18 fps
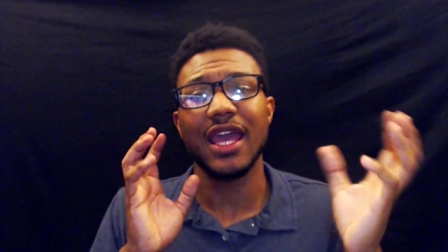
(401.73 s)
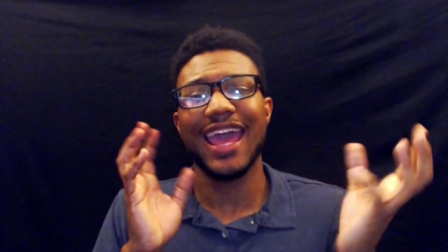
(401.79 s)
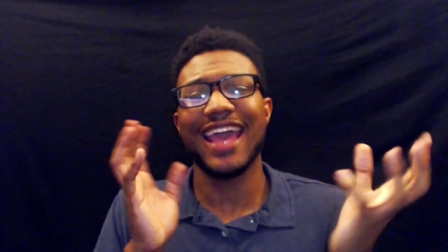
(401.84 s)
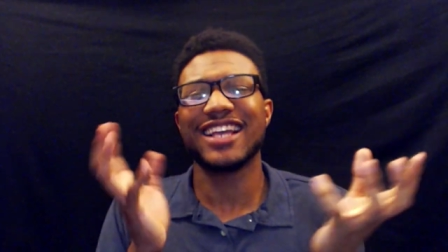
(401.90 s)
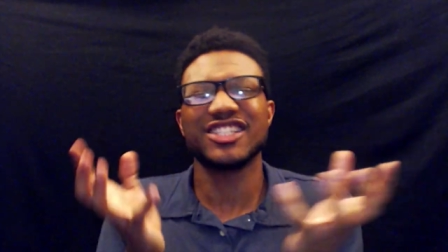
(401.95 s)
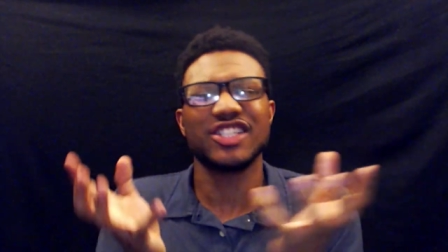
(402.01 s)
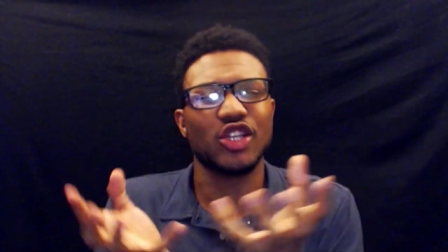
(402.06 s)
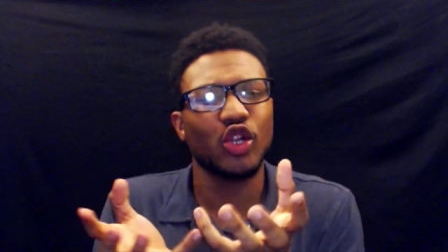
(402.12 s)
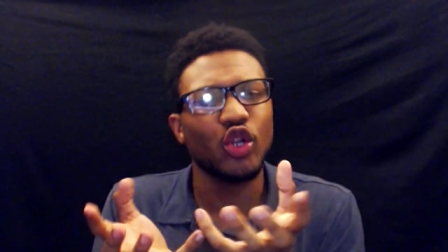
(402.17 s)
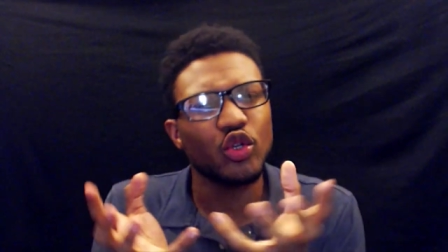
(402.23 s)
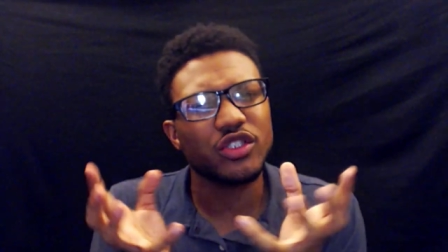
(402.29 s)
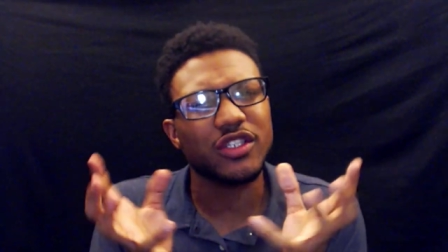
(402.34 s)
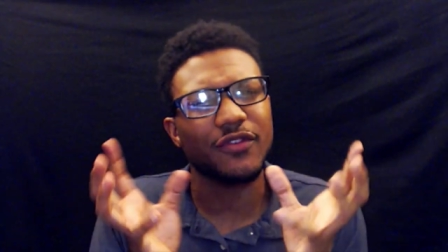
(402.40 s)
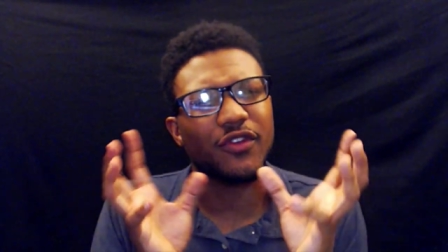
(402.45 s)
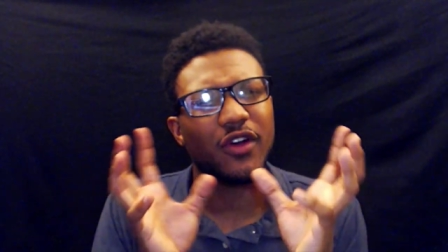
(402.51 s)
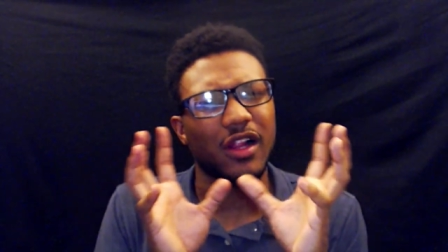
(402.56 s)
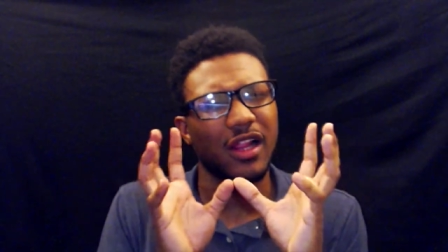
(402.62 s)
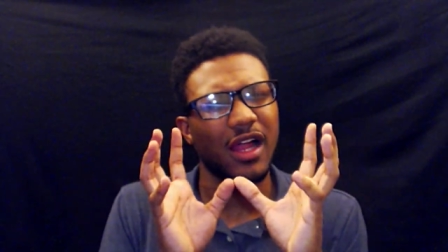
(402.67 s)

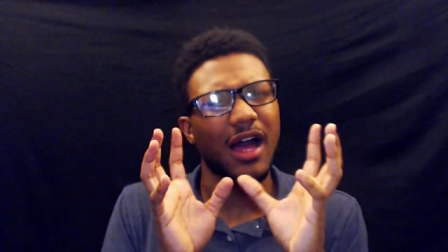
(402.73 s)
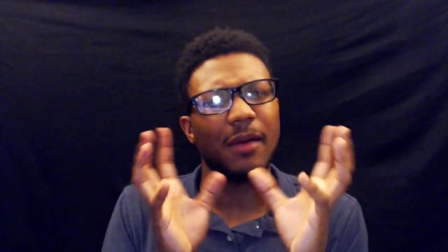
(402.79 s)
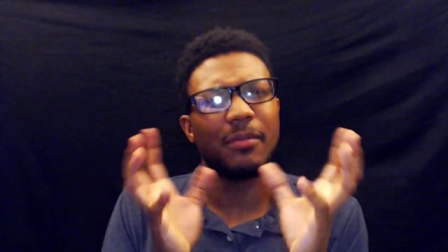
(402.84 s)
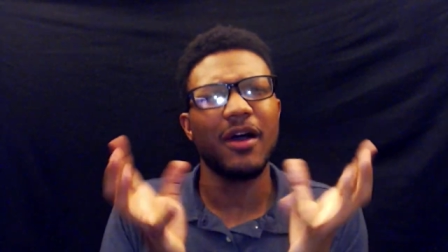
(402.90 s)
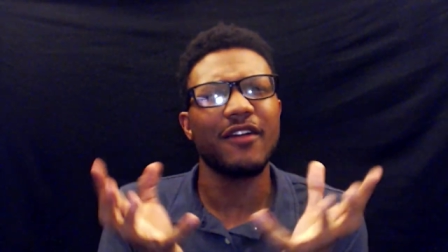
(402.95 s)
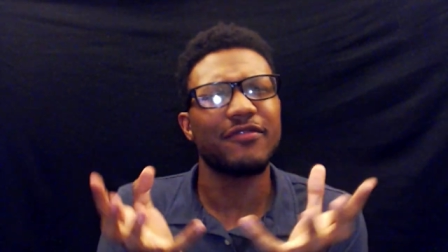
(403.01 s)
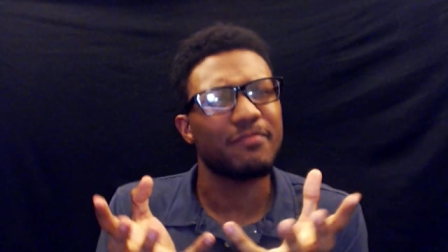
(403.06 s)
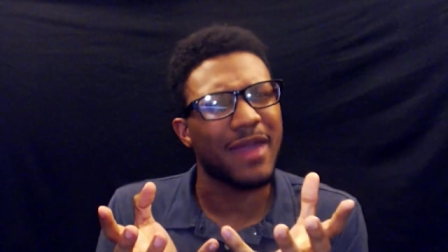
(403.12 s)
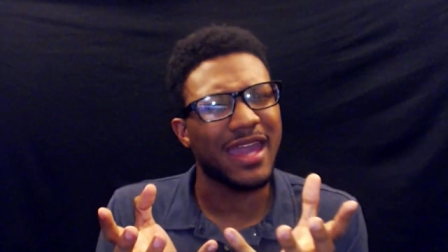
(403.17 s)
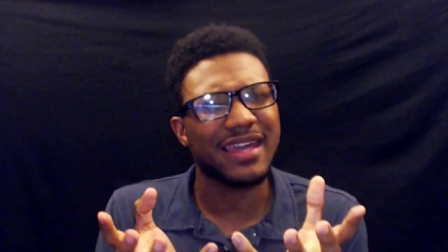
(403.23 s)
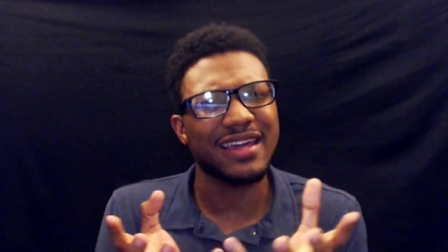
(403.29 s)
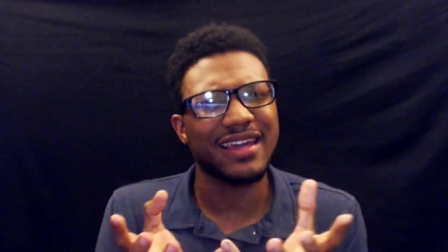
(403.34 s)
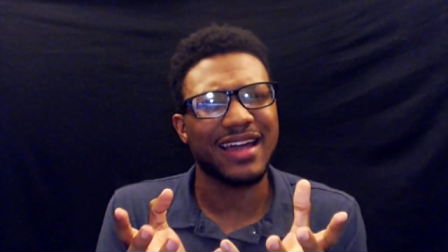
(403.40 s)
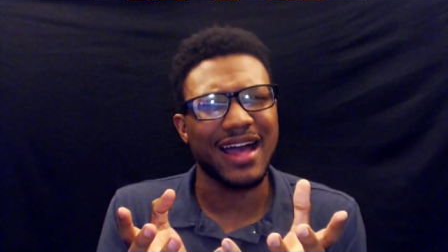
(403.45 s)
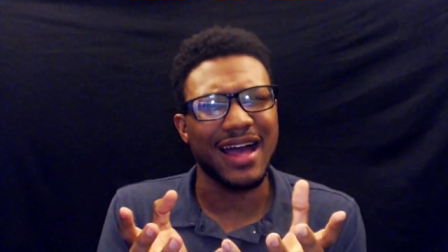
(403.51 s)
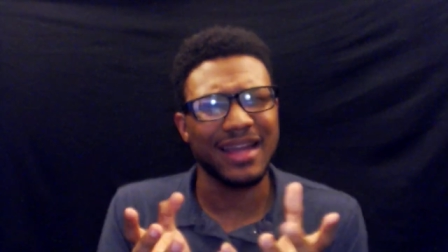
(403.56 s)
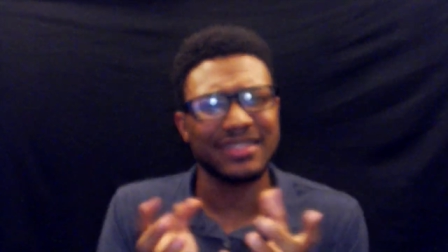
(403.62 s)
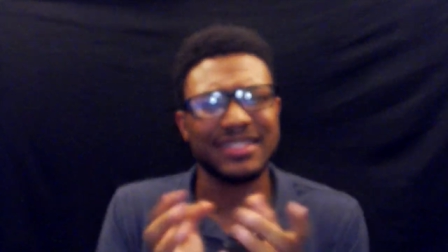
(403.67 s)
exclusive club of making
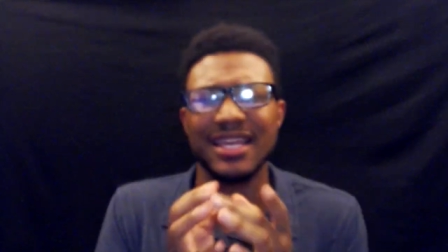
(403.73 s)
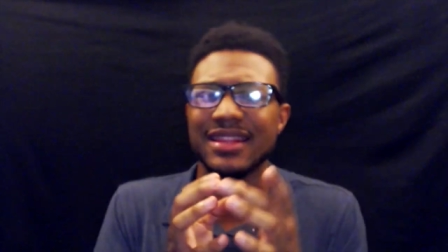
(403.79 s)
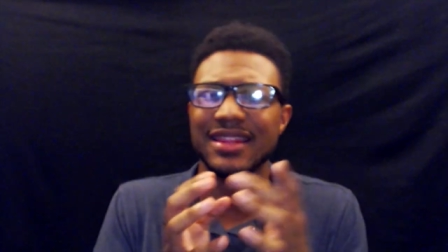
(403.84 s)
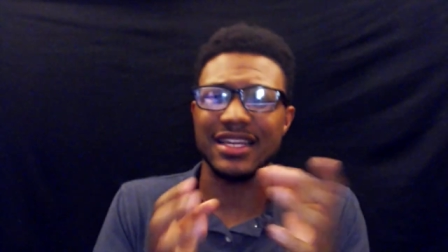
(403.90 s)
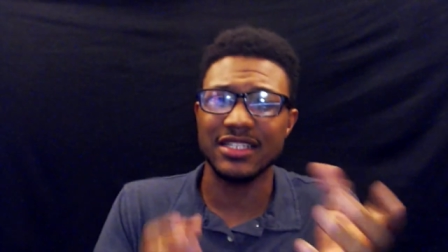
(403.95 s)
content.